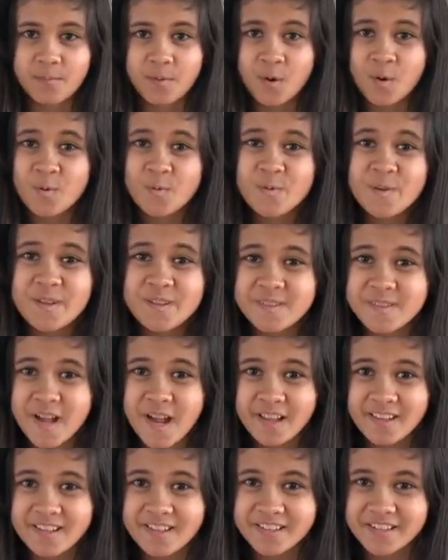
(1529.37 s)
perfect
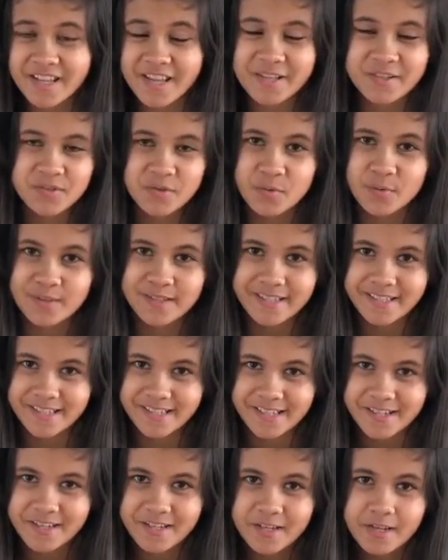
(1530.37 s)
silence and
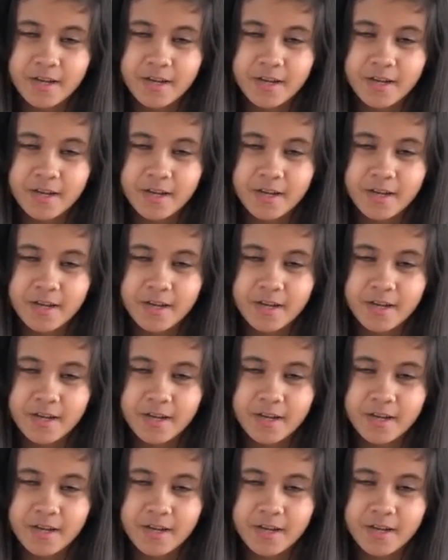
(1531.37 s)
serenity.